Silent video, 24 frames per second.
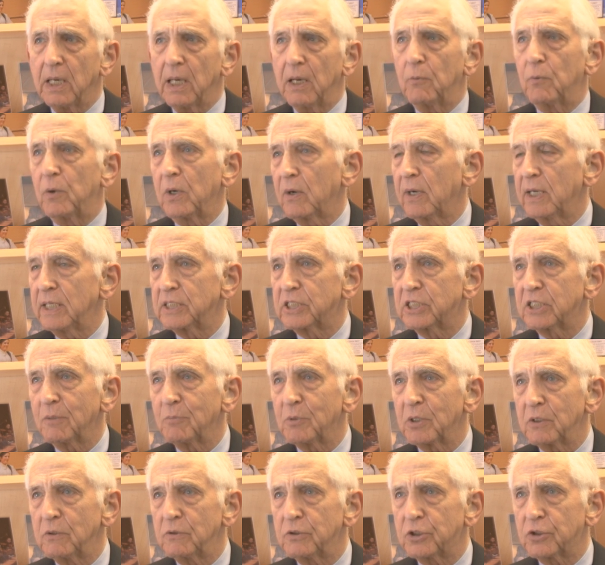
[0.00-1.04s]
Whereas
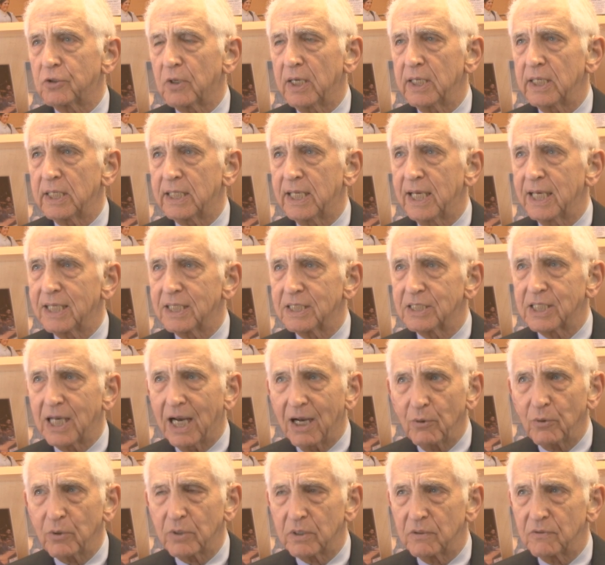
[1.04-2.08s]
someone who's trying to get us
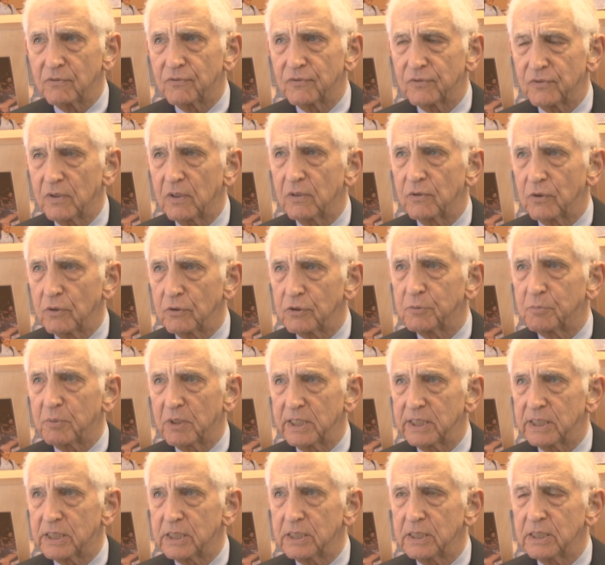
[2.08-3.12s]
out of, of those
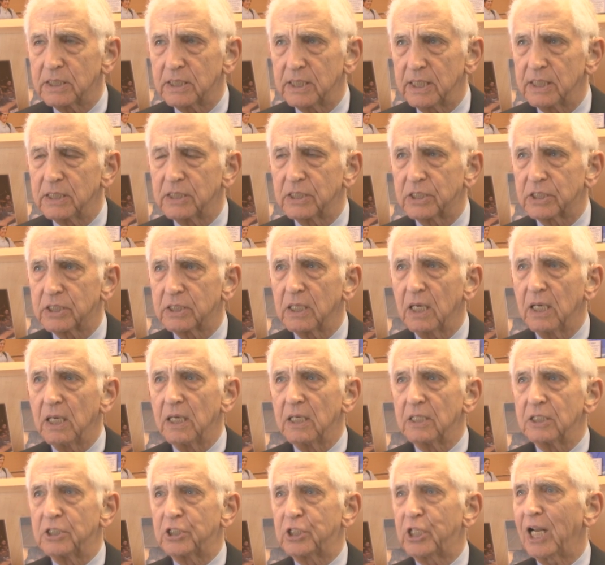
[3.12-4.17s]
places is
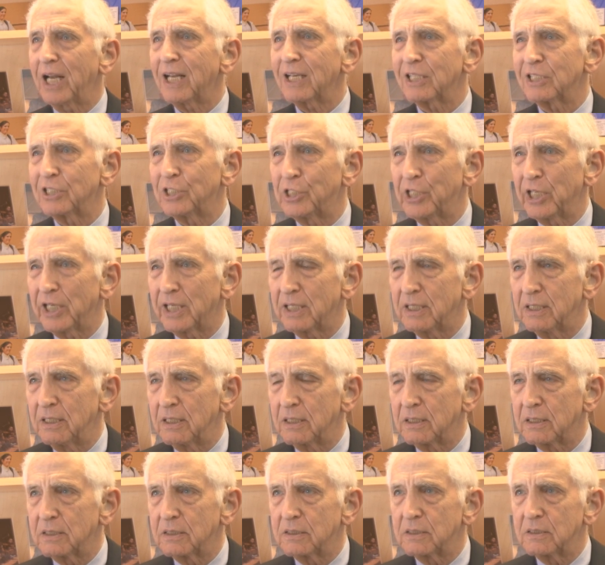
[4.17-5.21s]
challenging,
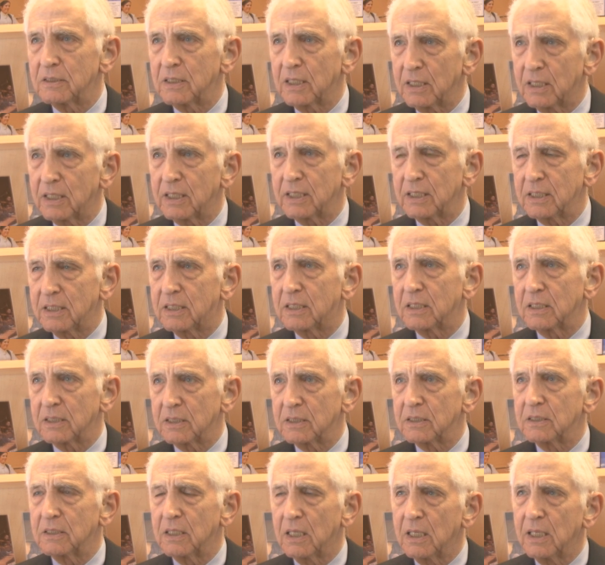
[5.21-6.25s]
uh, I think,
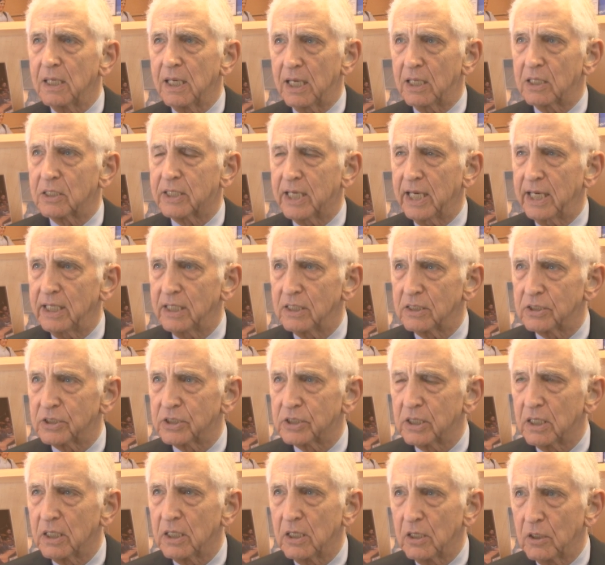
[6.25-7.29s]
uh, Al
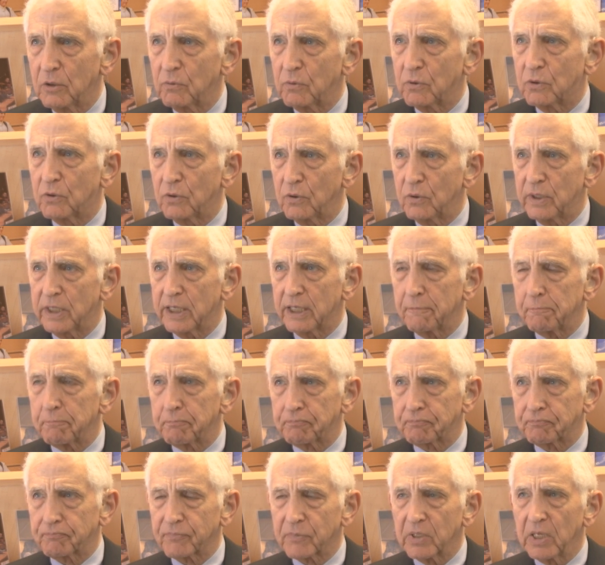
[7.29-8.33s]
Qaeda's recruiting.
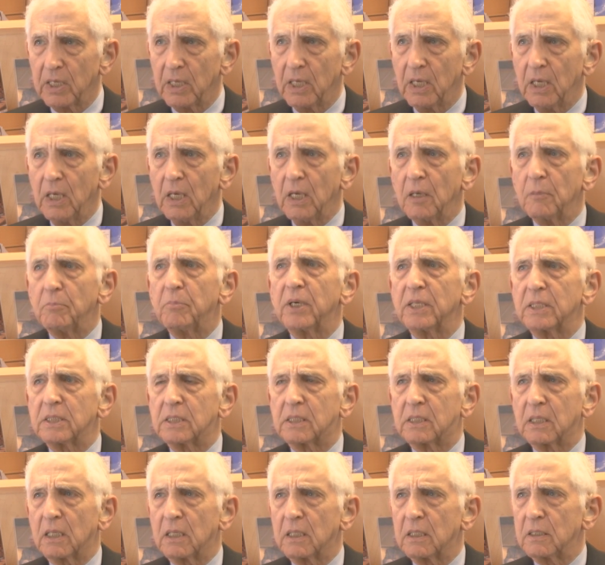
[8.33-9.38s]

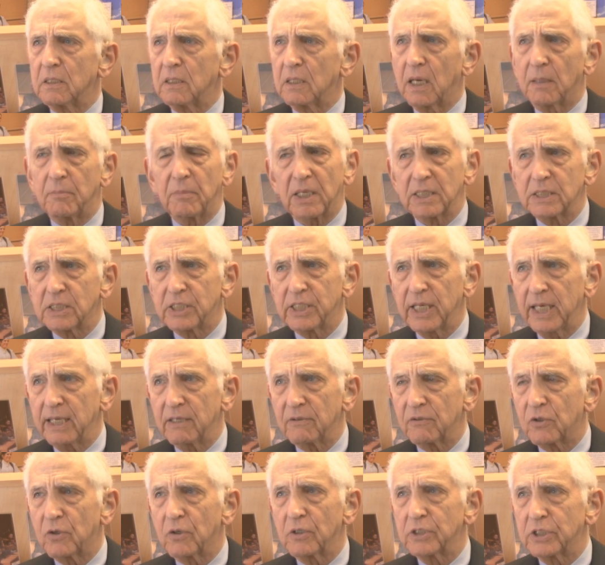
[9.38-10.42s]
But uh, I'm not saying,
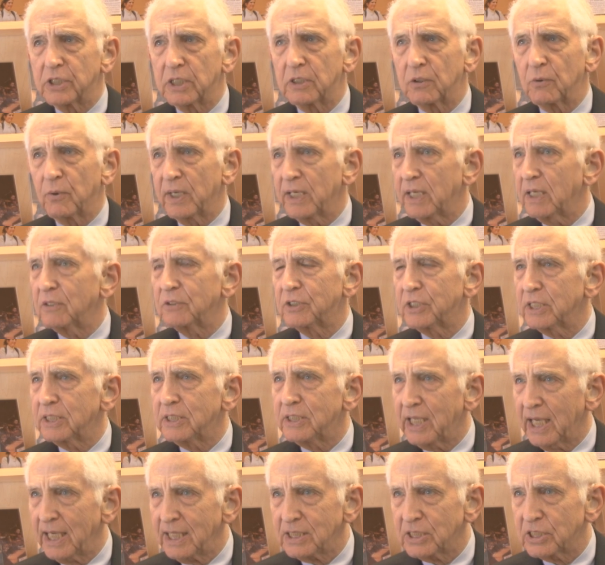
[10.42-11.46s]
of course, that the White House
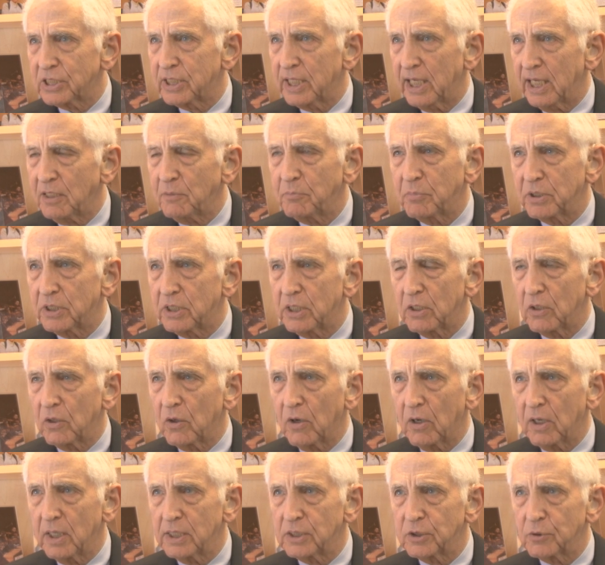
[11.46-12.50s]
intends that, but the
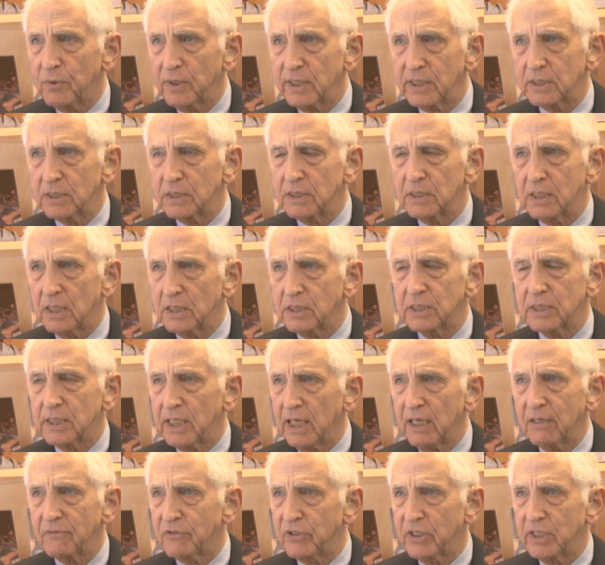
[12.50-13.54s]
law as written doesn't
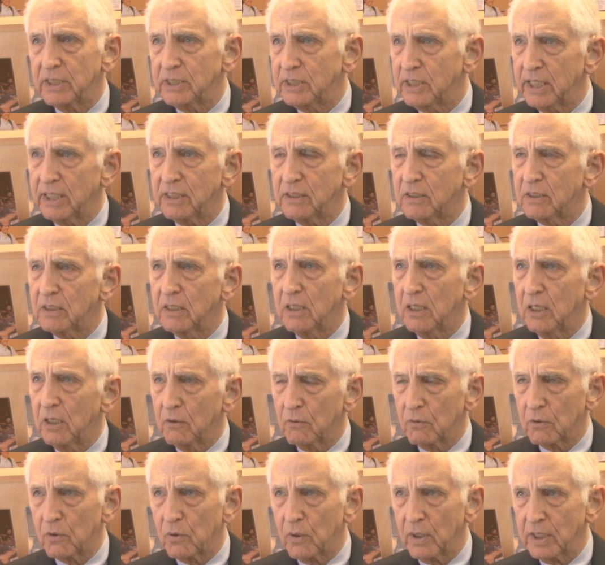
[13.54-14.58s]
have an intent
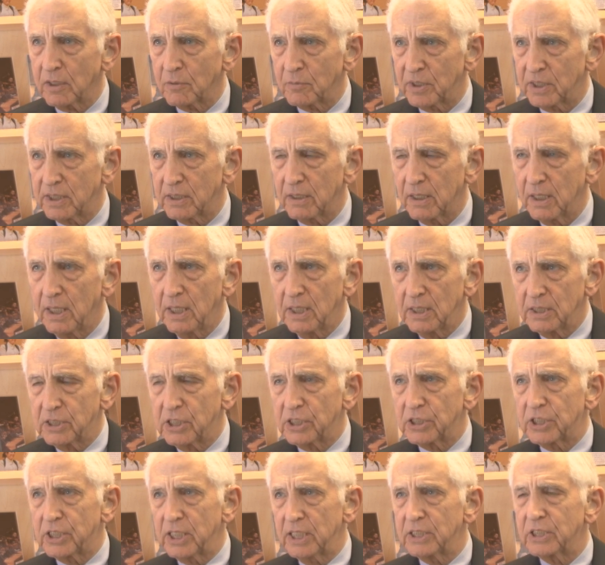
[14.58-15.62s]
requirement. It
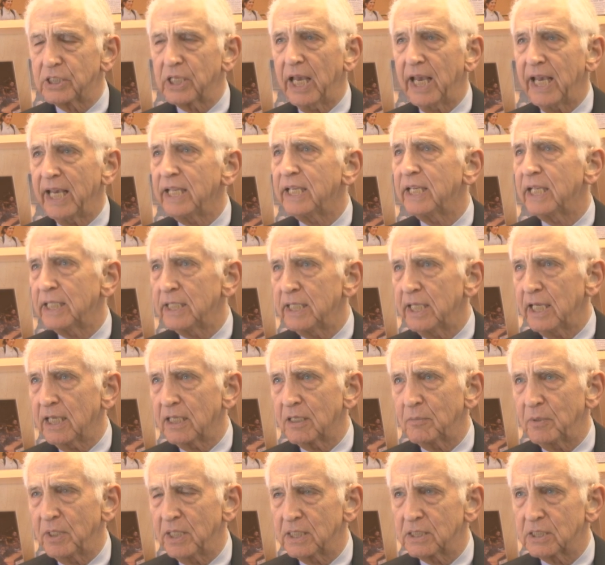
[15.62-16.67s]
just says aiding the
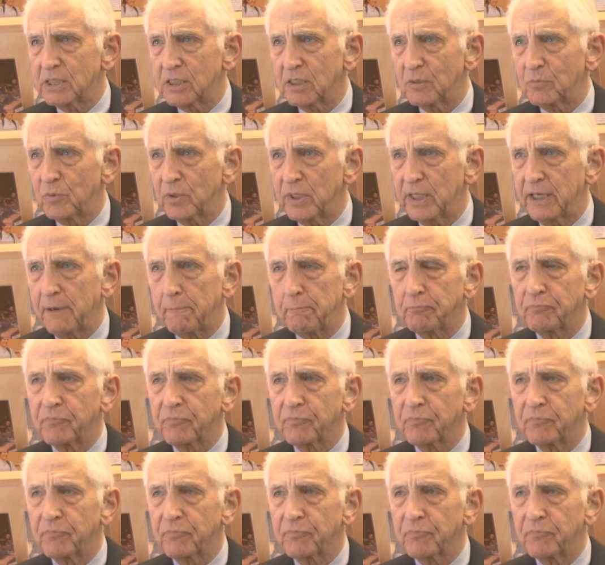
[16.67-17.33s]
enemy in some way.